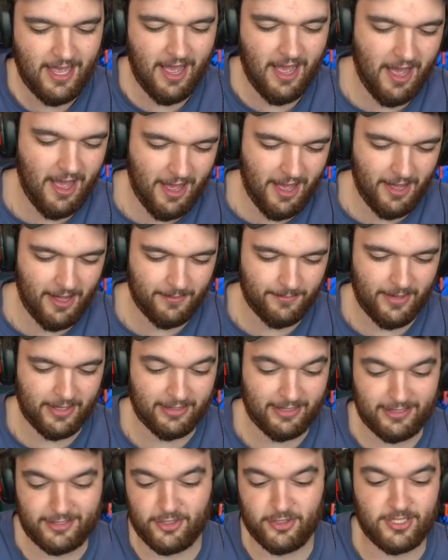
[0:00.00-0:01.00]
um,
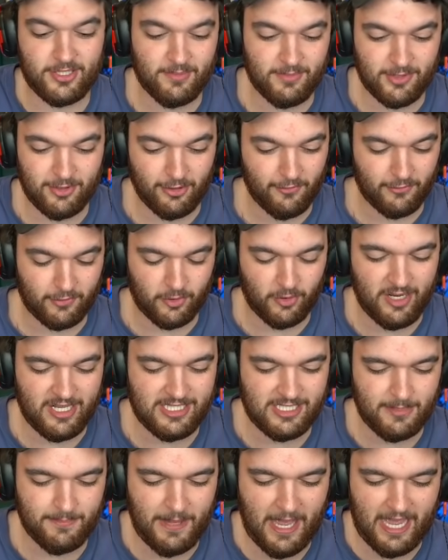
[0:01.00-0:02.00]
unless there's some sort of
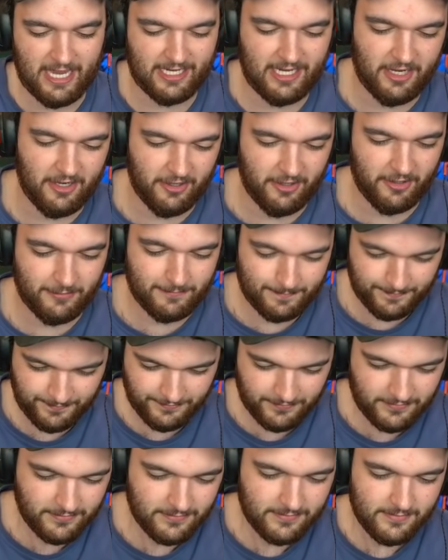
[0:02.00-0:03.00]
crazy pack error.
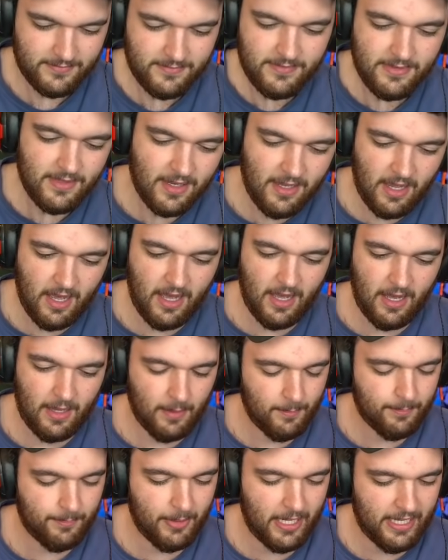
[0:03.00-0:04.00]

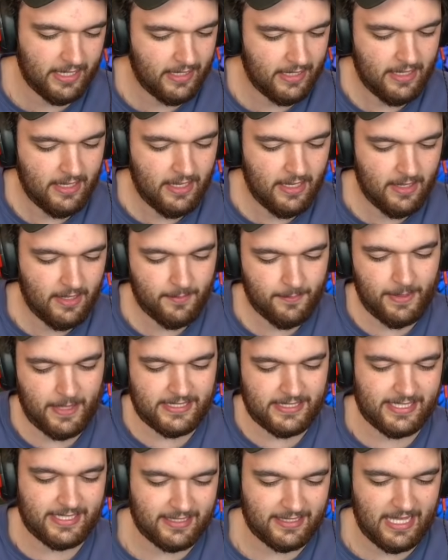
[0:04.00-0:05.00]
Um, but
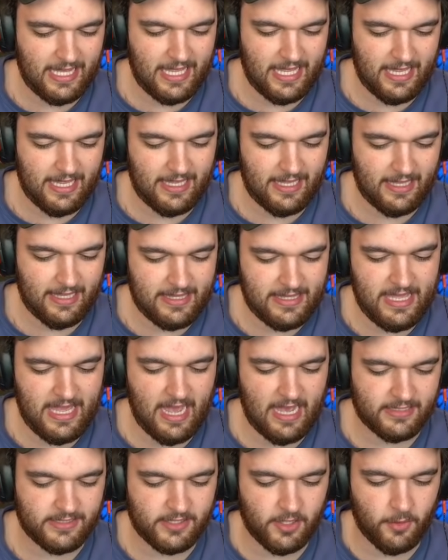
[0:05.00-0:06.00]
basically, yeah,
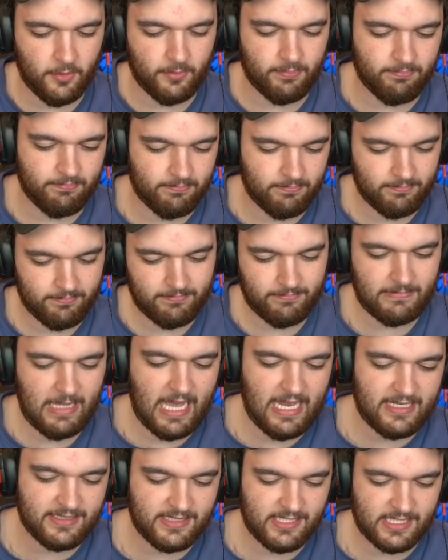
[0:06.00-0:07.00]
so
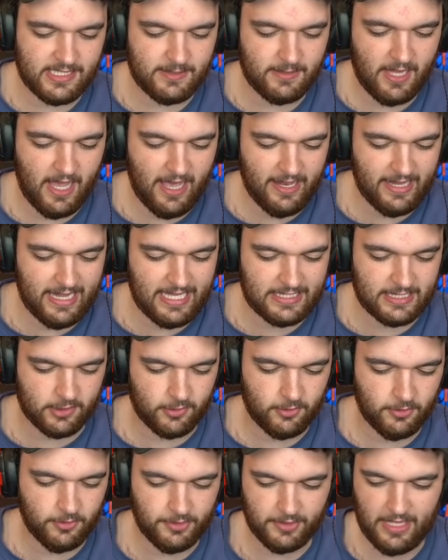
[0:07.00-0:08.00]
that is the slot. That's a
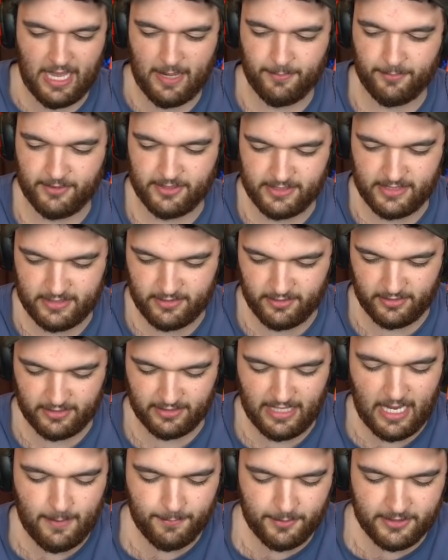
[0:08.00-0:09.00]
cool Lapras. Dude,
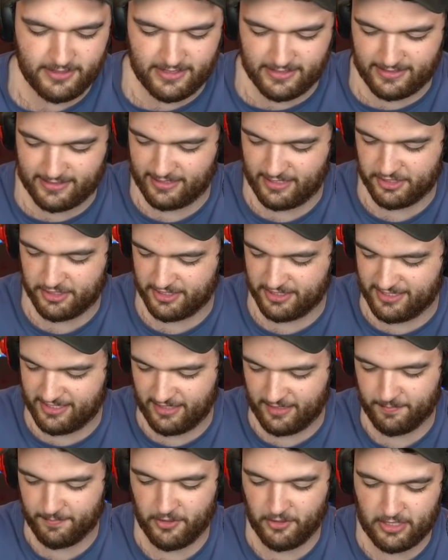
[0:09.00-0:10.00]
Lapras is such a
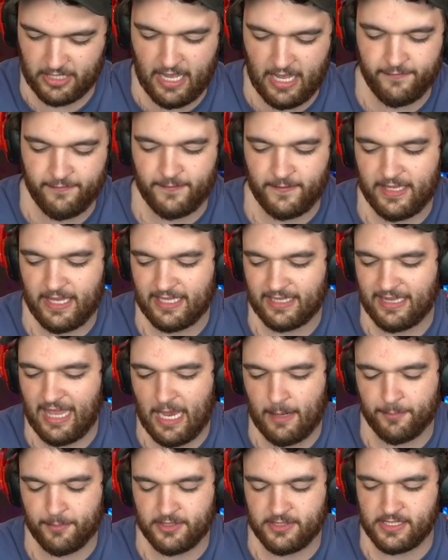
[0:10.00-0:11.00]
sick poke. I feel like
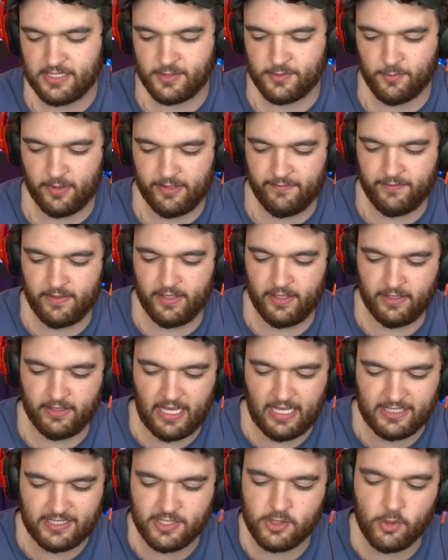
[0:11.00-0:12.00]
Lapras is one of the,
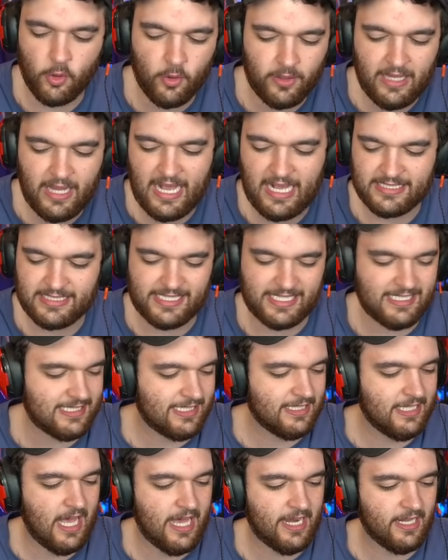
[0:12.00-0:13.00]
like, Snorlax gets
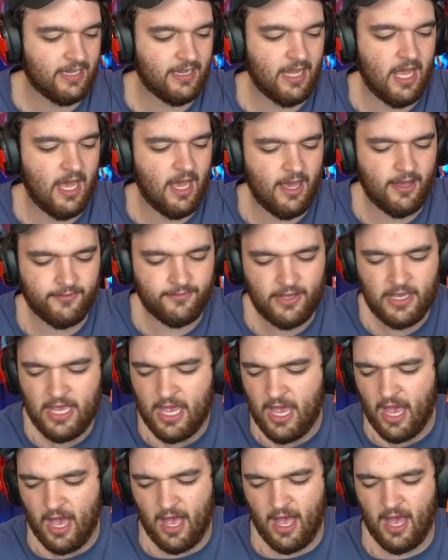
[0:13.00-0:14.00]
a lot of love.
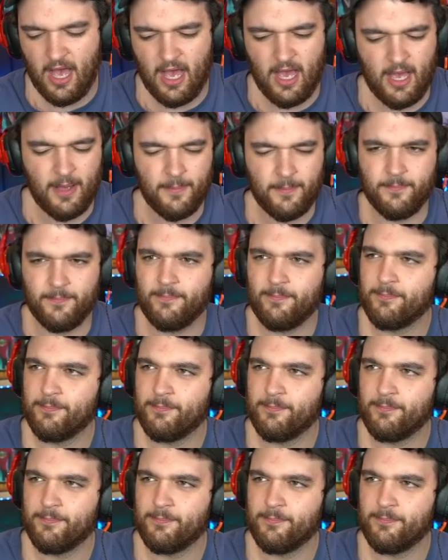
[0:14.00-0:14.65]
Um,